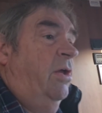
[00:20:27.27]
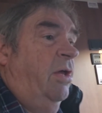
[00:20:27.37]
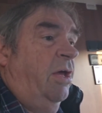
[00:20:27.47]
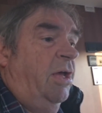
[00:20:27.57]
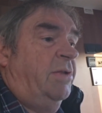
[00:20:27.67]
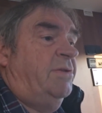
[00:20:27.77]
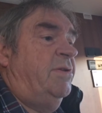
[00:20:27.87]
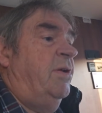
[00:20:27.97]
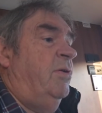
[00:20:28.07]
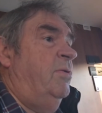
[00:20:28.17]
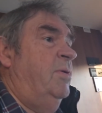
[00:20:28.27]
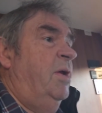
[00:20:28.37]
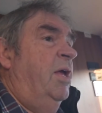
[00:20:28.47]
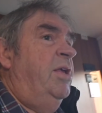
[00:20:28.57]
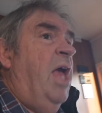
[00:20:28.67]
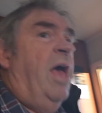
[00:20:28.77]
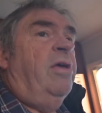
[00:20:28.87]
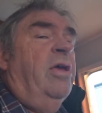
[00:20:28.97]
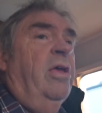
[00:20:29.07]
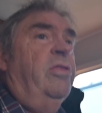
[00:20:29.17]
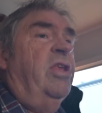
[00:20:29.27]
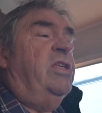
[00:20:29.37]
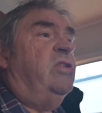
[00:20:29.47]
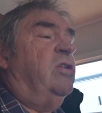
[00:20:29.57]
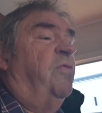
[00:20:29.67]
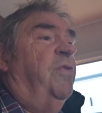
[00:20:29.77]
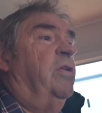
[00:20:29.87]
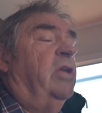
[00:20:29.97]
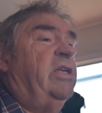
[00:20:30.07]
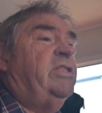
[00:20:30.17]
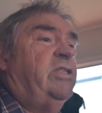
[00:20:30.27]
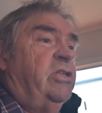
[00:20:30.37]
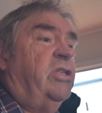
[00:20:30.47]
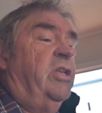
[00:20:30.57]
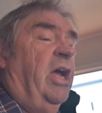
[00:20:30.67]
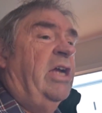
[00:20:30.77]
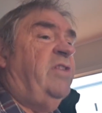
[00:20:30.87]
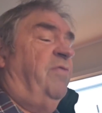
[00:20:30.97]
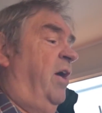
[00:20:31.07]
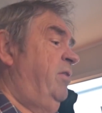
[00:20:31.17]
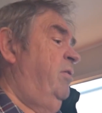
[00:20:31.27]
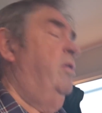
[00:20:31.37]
And yeah, this just feels, it's just a nice van.